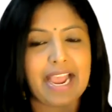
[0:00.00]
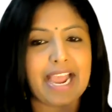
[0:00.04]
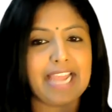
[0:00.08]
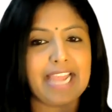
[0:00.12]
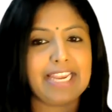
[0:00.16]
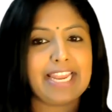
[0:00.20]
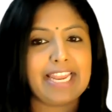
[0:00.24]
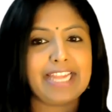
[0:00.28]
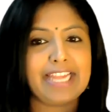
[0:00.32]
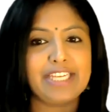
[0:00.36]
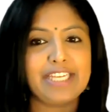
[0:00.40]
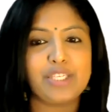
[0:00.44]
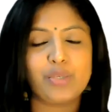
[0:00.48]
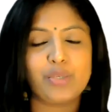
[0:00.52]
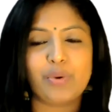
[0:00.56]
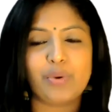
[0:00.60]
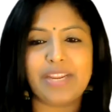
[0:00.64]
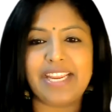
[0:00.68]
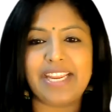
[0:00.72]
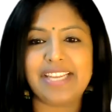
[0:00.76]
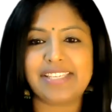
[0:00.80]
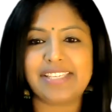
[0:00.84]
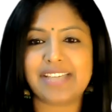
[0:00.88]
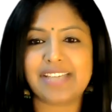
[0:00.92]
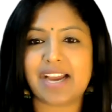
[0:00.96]
I like to
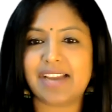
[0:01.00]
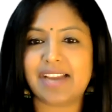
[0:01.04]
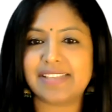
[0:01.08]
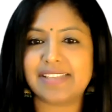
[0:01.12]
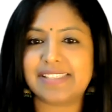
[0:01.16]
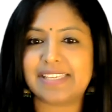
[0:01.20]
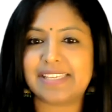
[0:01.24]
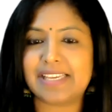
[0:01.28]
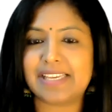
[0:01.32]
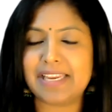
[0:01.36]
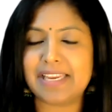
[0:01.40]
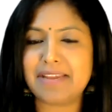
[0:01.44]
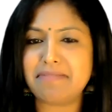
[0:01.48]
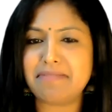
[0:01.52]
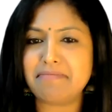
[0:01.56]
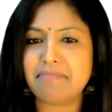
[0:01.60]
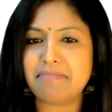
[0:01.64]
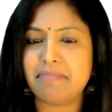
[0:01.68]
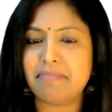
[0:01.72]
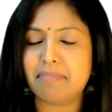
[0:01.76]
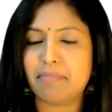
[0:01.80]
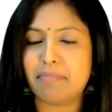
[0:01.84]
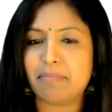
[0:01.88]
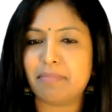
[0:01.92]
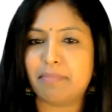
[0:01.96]
eat ice cream,
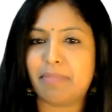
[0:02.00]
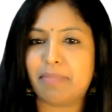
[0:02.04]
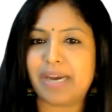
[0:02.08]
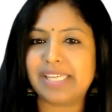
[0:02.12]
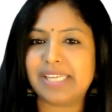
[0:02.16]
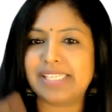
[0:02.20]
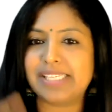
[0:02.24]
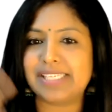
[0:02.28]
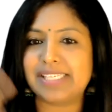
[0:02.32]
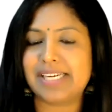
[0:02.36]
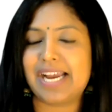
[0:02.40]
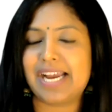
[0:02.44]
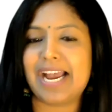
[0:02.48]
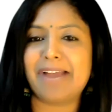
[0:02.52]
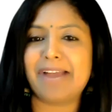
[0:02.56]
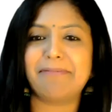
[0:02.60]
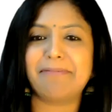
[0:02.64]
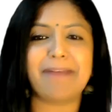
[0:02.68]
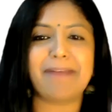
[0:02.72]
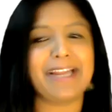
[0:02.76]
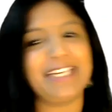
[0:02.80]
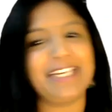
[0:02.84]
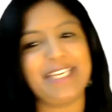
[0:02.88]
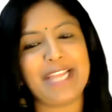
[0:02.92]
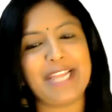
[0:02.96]
but I
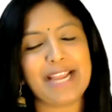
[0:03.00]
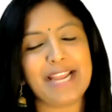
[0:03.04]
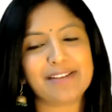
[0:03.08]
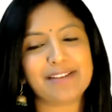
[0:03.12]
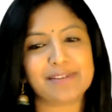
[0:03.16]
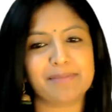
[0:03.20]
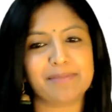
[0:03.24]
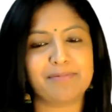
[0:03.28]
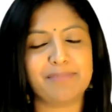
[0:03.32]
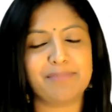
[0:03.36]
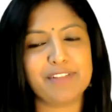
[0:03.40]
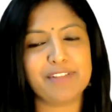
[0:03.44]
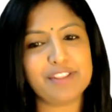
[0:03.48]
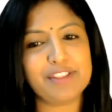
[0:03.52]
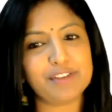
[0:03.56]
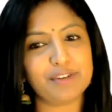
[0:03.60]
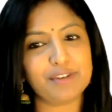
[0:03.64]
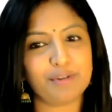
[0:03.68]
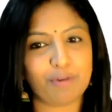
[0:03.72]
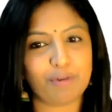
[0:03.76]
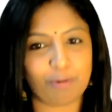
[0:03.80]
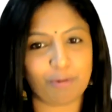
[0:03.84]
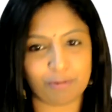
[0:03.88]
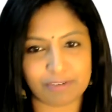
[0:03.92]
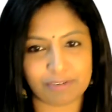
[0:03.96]
might catch up with
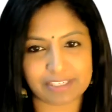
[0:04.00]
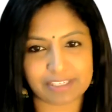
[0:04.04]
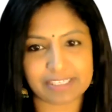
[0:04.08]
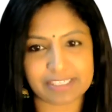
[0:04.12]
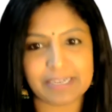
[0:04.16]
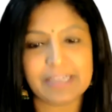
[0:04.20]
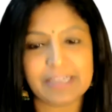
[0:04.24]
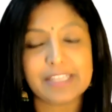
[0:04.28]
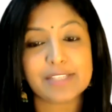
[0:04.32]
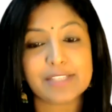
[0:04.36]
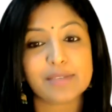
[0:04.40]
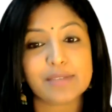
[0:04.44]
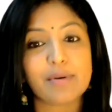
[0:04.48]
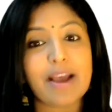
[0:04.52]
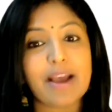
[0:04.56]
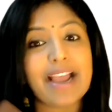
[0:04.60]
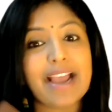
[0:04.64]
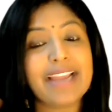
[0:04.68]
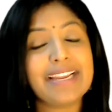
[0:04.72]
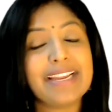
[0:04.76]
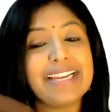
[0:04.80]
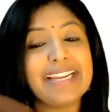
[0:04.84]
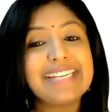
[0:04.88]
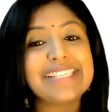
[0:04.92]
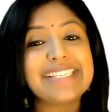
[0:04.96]
cold. So
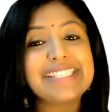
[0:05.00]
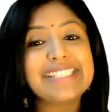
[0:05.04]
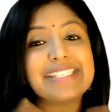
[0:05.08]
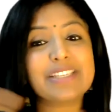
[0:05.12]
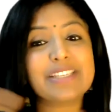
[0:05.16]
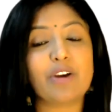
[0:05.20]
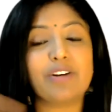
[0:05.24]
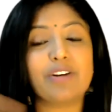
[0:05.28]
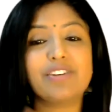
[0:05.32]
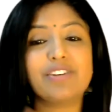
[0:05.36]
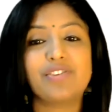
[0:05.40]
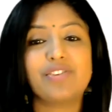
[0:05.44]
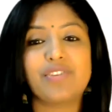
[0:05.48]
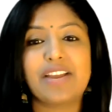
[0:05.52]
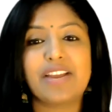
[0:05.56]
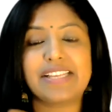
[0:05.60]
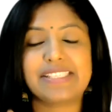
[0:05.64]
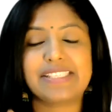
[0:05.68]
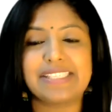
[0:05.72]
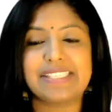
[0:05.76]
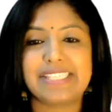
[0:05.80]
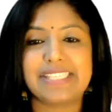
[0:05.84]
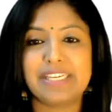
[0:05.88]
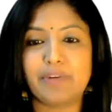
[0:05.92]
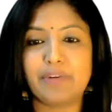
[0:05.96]
it is
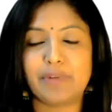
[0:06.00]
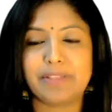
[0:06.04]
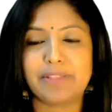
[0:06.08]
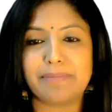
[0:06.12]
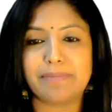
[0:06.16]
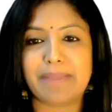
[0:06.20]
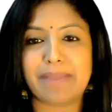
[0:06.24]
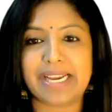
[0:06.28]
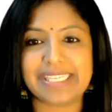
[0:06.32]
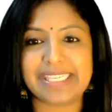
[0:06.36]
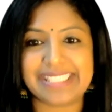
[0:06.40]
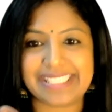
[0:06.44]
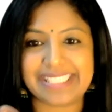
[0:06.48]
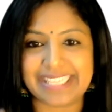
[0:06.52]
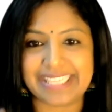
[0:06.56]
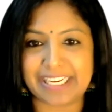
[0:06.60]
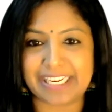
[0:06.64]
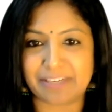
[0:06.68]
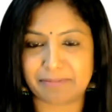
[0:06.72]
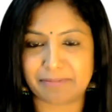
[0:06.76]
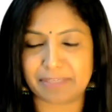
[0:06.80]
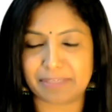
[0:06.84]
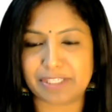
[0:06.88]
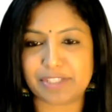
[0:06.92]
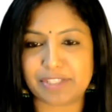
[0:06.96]
contrasting with my
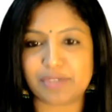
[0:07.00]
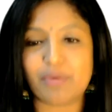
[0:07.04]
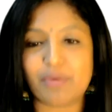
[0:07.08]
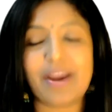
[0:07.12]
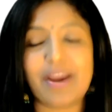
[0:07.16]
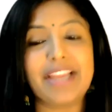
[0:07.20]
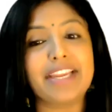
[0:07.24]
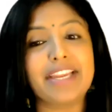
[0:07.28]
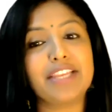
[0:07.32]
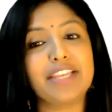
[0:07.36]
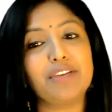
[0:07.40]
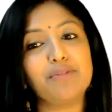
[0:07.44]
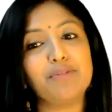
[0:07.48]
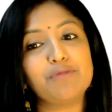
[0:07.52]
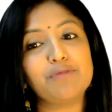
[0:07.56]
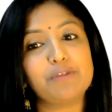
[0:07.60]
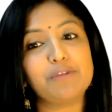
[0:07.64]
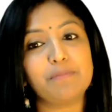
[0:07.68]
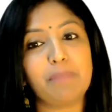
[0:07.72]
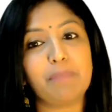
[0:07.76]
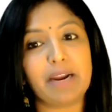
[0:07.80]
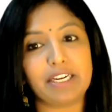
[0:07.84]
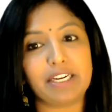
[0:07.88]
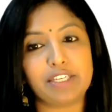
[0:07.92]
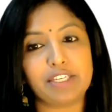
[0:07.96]
statement. So I can
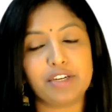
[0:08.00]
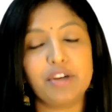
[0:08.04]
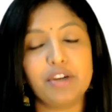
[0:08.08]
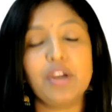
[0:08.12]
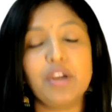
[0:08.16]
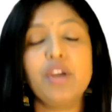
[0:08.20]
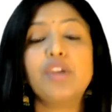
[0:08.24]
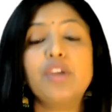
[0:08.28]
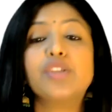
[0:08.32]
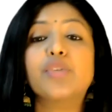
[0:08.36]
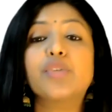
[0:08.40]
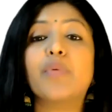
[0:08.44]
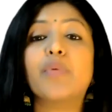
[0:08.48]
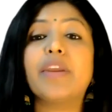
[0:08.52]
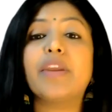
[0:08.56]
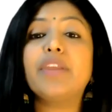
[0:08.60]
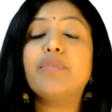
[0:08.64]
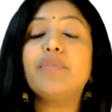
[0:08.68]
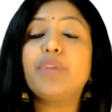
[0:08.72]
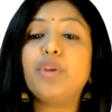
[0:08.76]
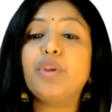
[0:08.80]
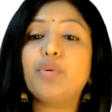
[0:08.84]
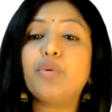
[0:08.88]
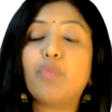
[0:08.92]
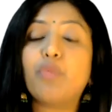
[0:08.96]
use but. So
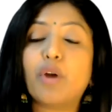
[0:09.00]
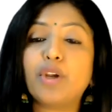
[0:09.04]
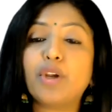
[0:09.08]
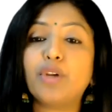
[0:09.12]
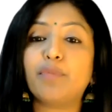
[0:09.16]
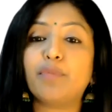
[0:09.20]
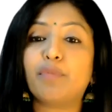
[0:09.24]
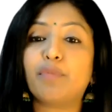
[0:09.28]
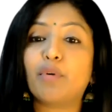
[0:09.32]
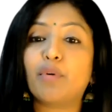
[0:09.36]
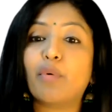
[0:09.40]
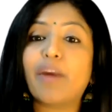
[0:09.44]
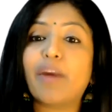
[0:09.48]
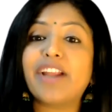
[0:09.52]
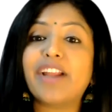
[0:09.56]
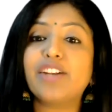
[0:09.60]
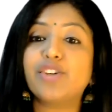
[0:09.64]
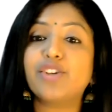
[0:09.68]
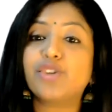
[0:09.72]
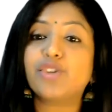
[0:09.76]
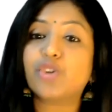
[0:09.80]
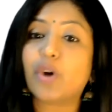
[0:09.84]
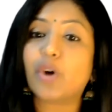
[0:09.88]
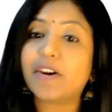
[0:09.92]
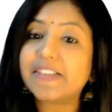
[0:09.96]
whenever you want to provide
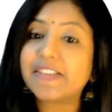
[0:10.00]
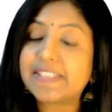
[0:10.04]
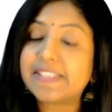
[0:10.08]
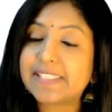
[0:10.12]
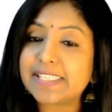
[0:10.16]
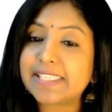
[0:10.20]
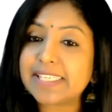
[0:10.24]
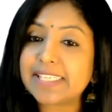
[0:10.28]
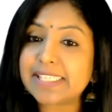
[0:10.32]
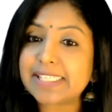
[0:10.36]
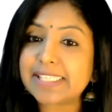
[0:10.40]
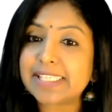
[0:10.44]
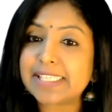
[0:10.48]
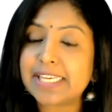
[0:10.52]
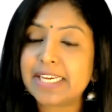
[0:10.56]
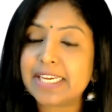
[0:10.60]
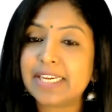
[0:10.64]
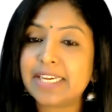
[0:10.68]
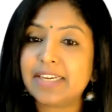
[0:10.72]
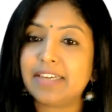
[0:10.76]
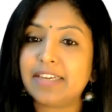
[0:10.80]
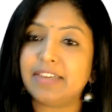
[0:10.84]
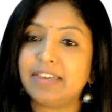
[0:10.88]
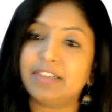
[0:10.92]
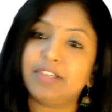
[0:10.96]
choices,
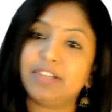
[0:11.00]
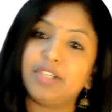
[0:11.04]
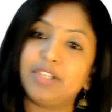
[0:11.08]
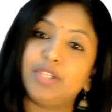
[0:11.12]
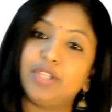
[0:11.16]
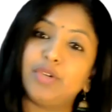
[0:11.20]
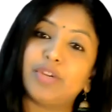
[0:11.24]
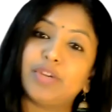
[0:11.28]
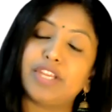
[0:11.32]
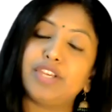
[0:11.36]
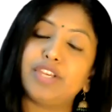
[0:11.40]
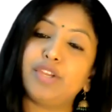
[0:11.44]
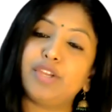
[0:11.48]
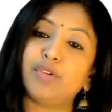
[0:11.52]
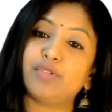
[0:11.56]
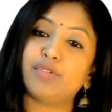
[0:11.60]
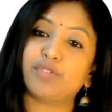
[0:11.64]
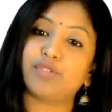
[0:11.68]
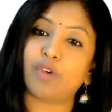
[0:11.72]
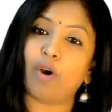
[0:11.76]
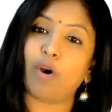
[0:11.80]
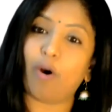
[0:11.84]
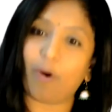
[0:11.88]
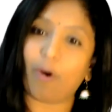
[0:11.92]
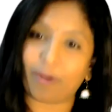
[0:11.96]
you can
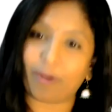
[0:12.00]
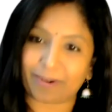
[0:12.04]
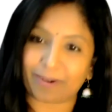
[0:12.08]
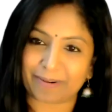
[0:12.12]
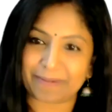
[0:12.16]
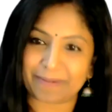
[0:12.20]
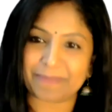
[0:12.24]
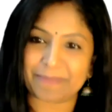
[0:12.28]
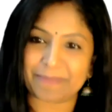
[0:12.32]
use or.